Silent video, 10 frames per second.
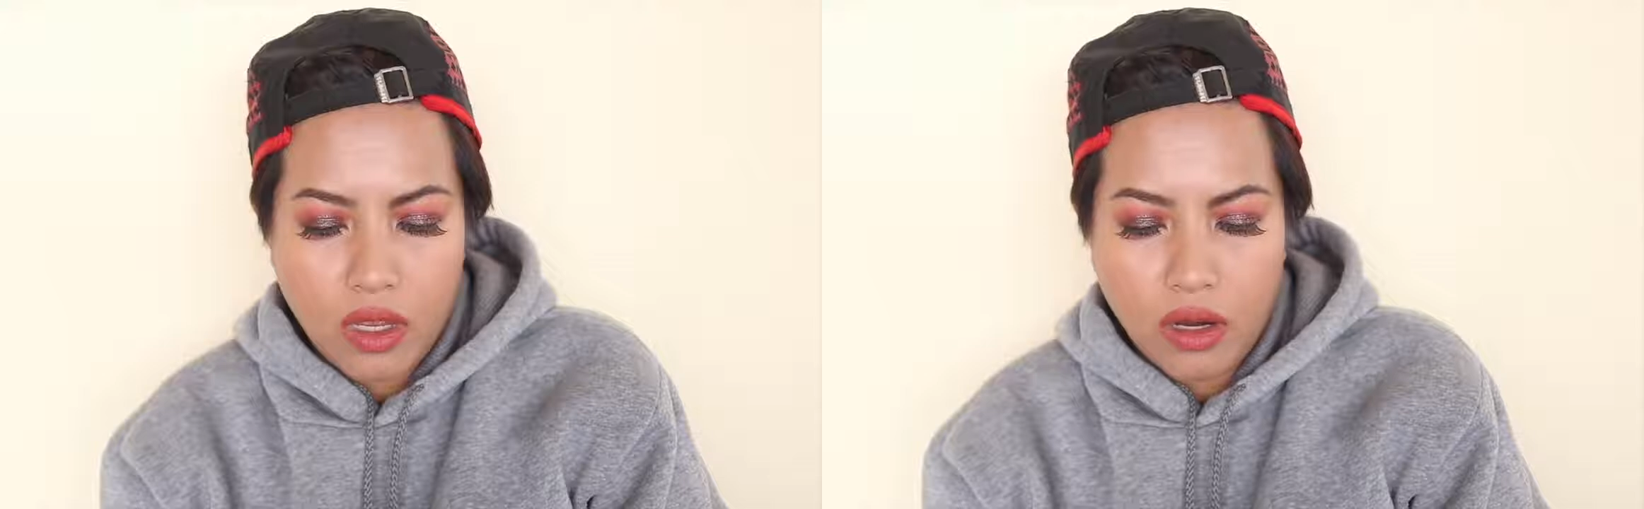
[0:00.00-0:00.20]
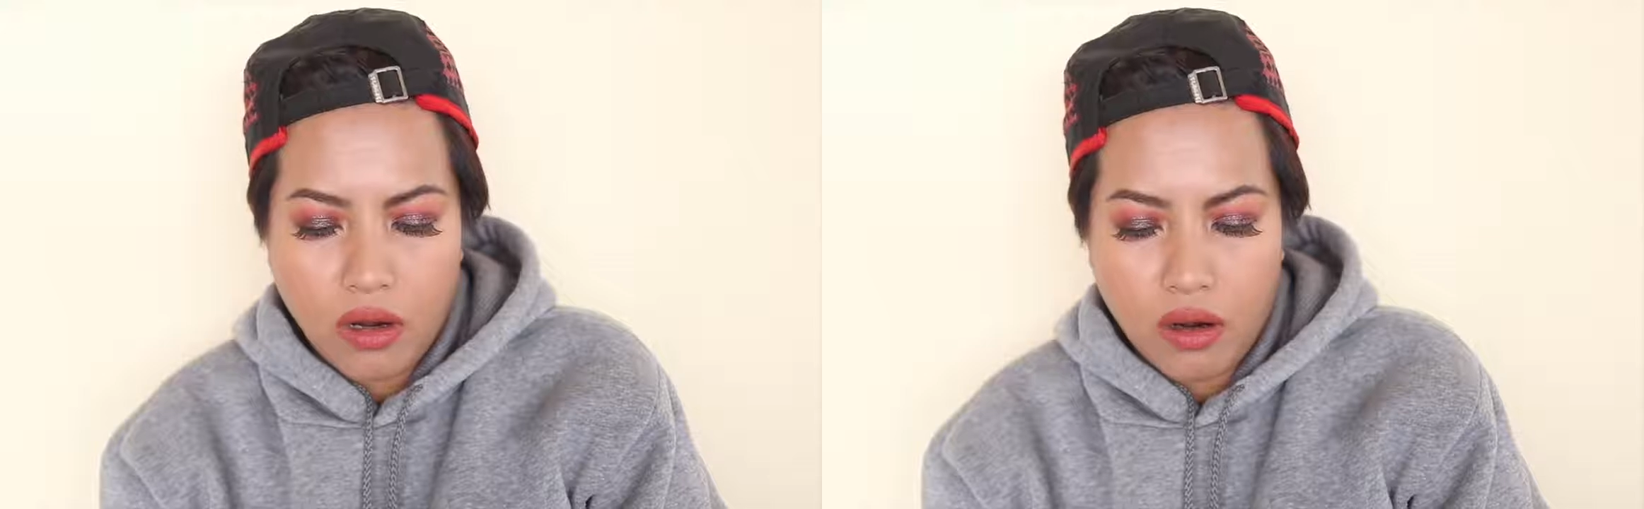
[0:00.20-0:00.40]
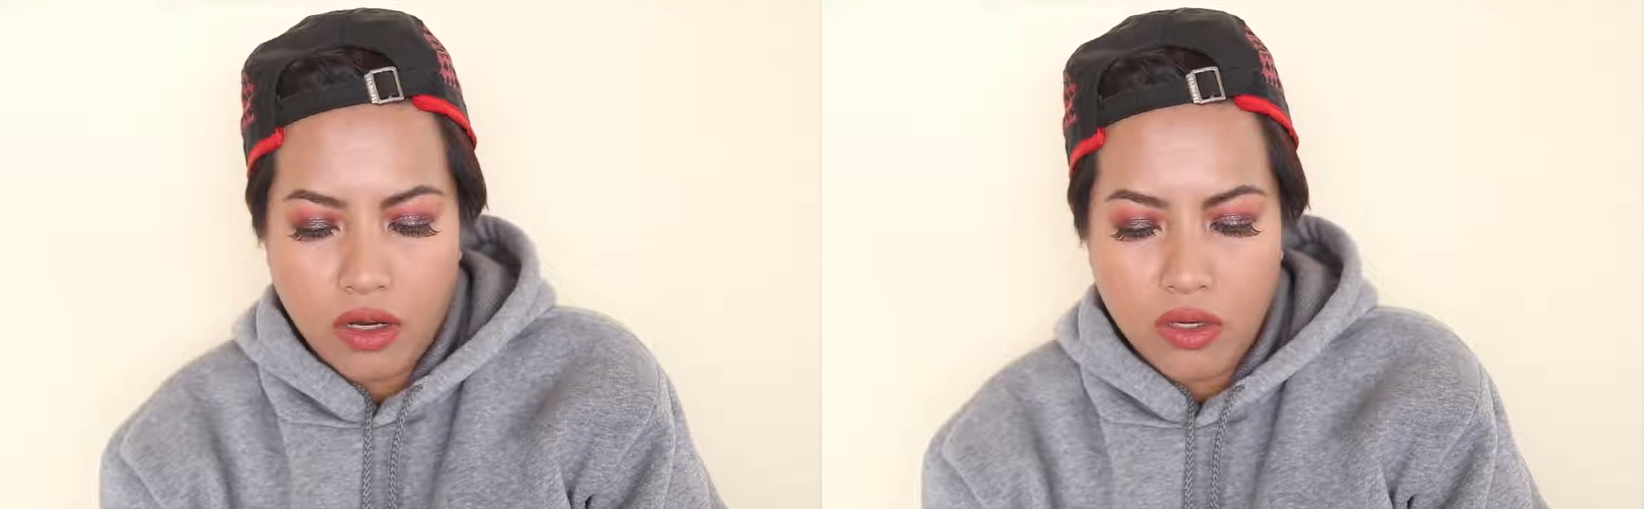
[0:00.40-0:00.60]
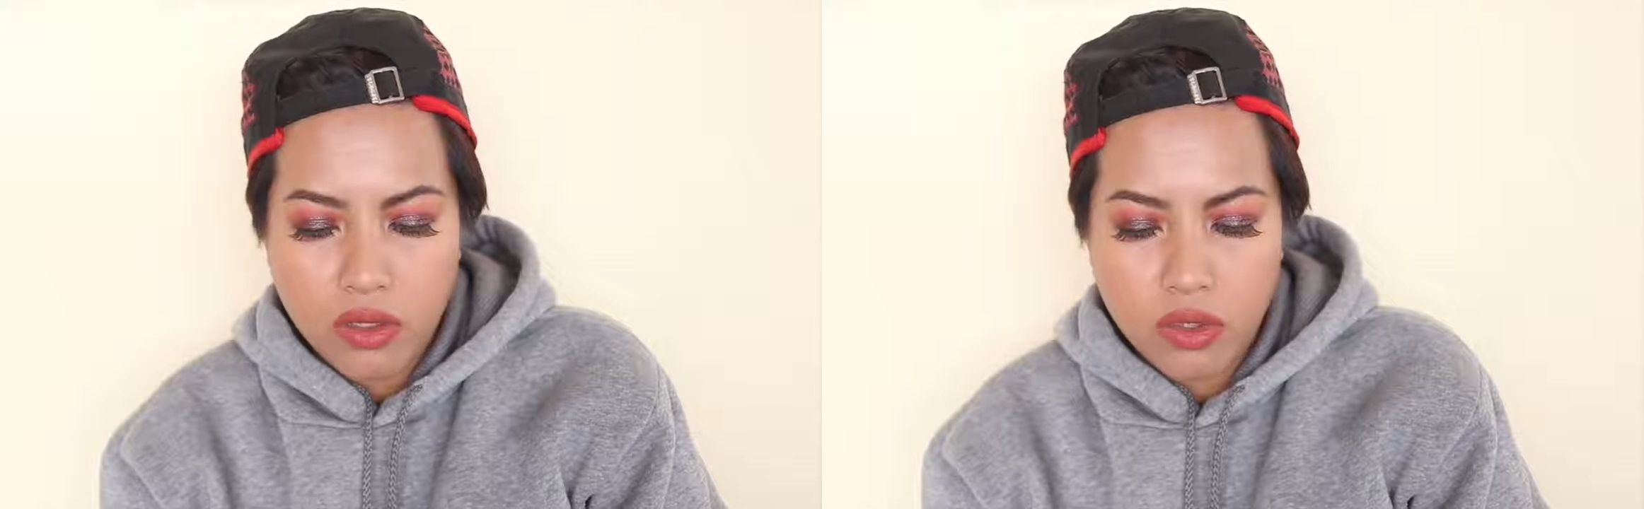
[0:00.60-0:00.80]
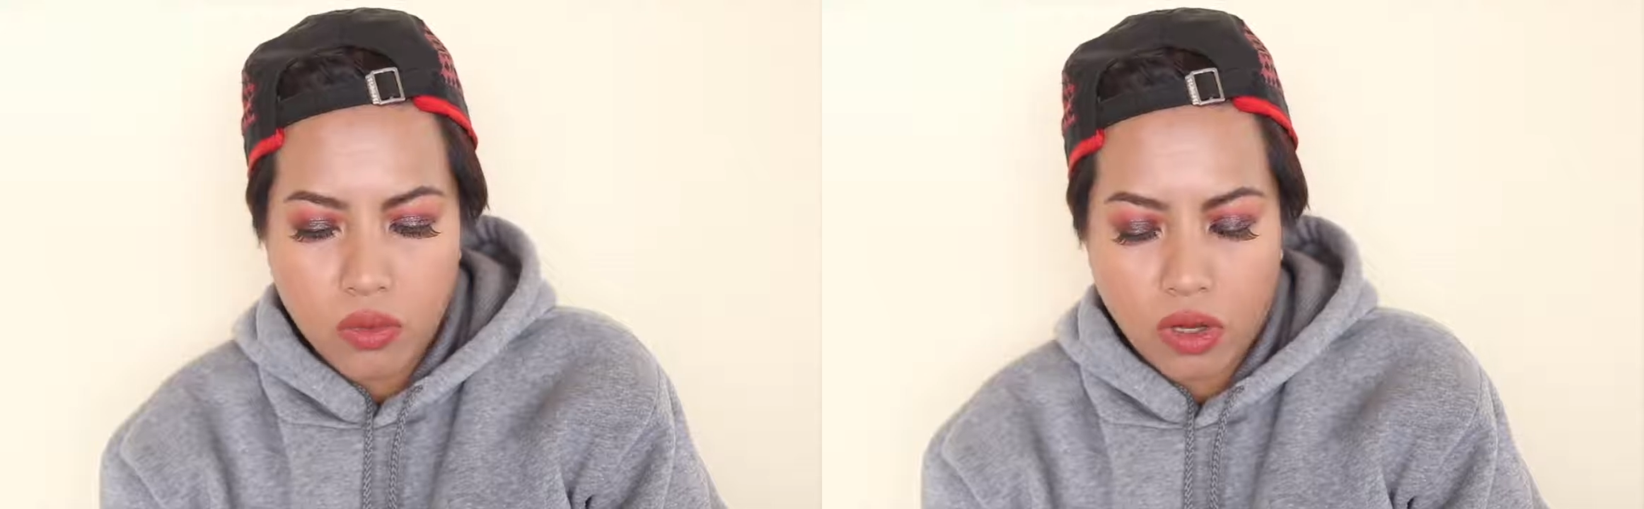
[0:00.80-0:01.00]
There are
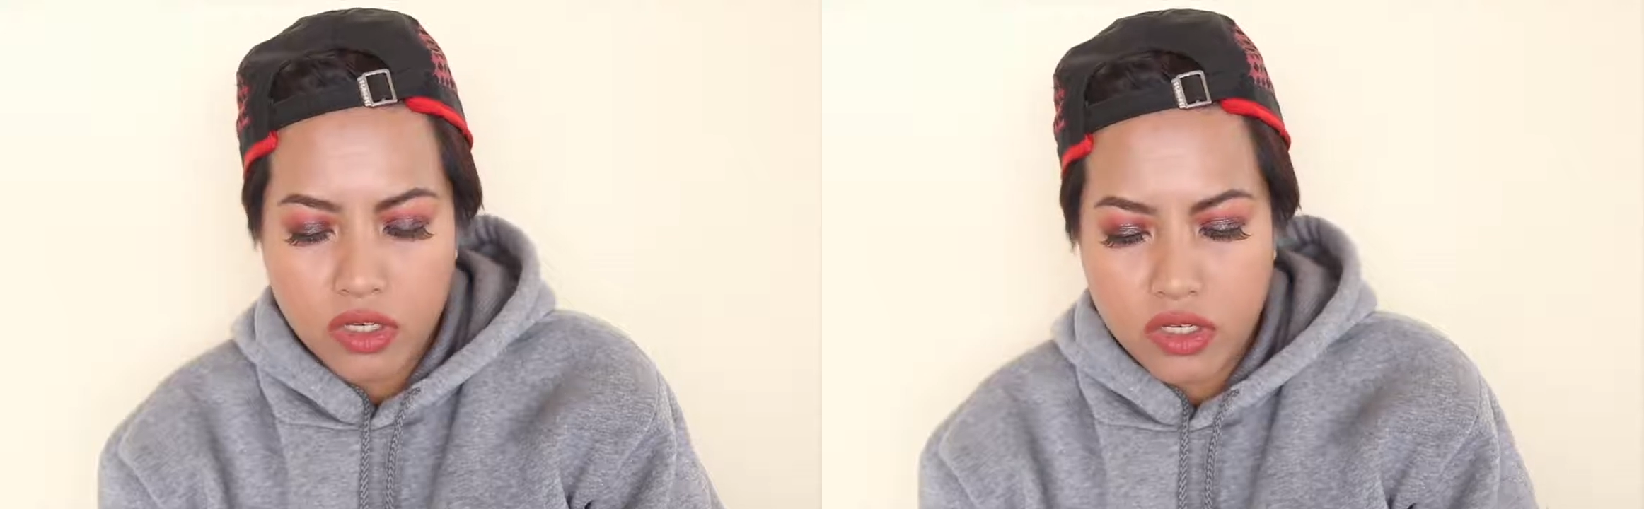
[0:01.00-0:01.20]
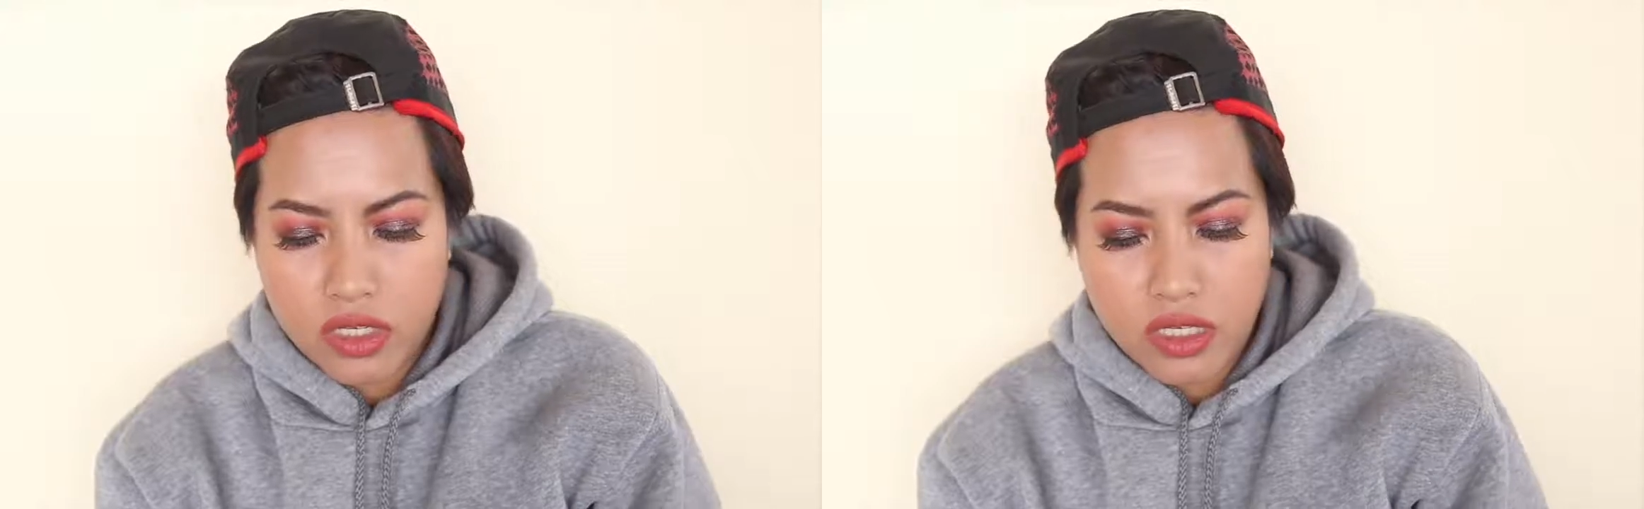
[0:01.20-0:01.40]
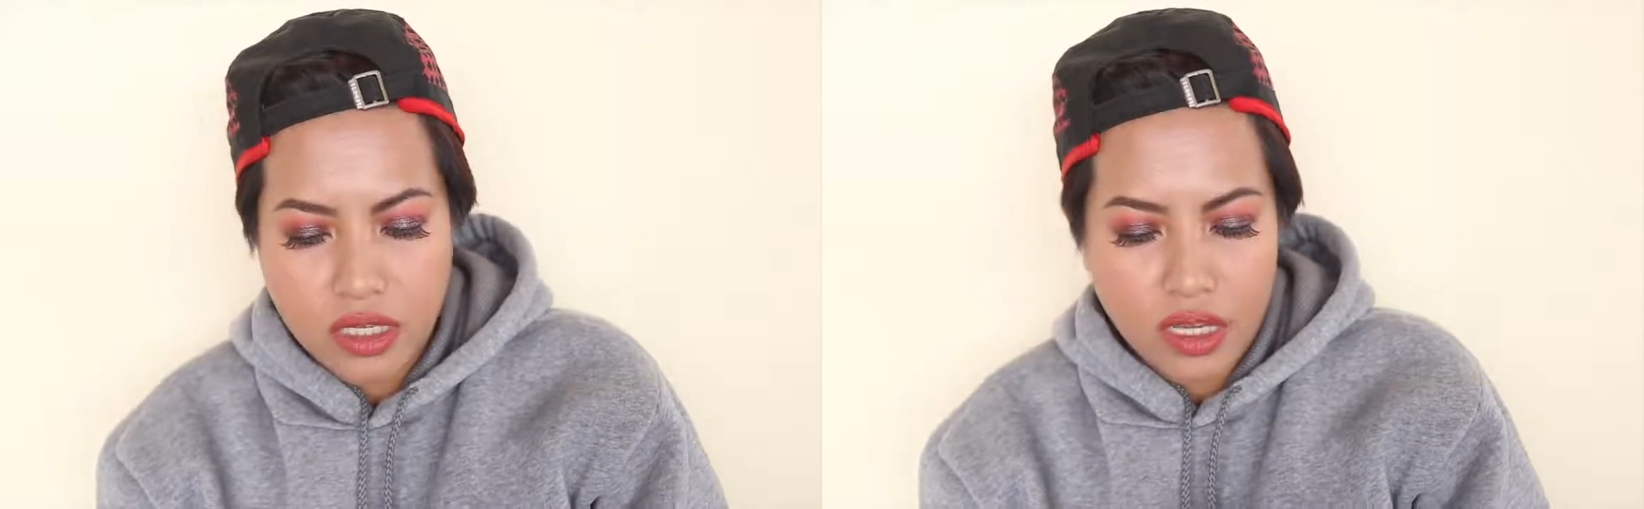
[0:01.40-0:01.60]
no swatches